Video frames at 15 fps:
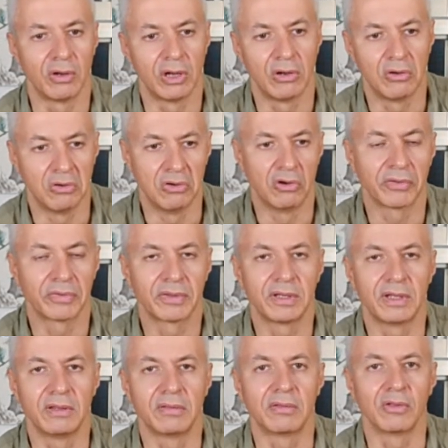lost
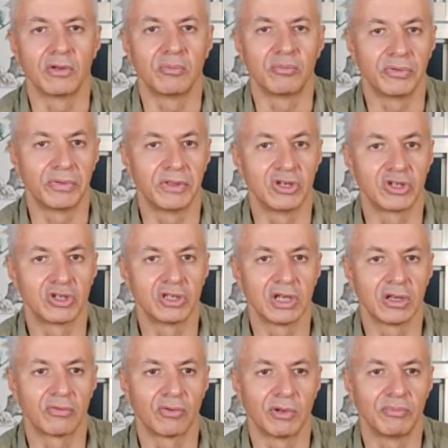his position
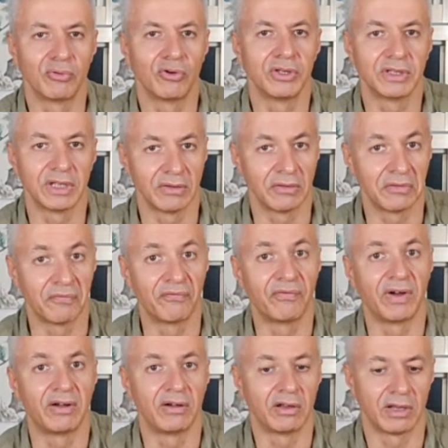at one point and
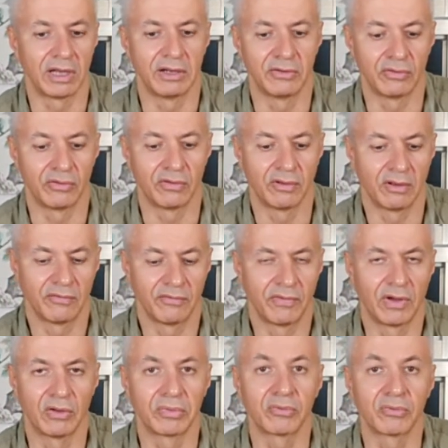
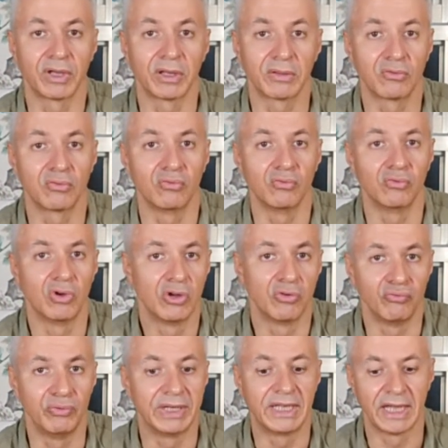found strength to
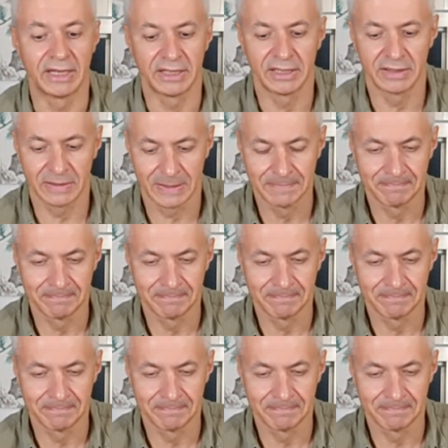regain it.